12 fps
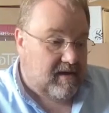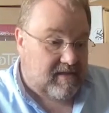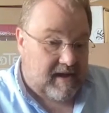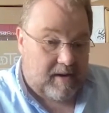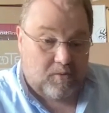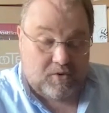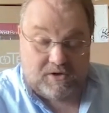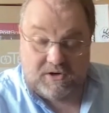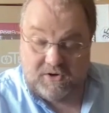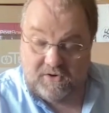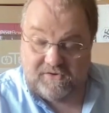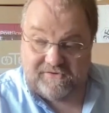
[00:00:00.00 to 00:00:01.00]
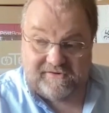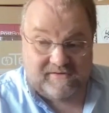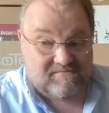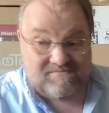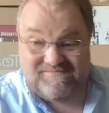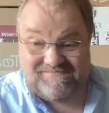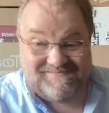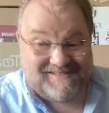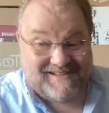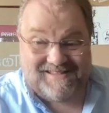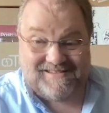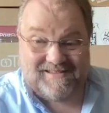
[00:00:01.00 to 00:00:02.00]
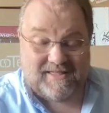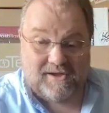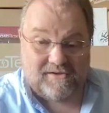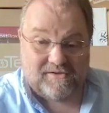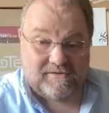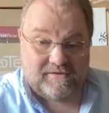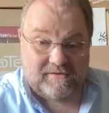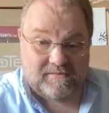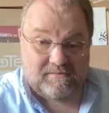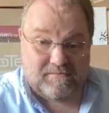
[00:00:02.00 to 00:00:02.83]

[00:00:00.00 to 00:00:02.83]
that would cost tens of thousands,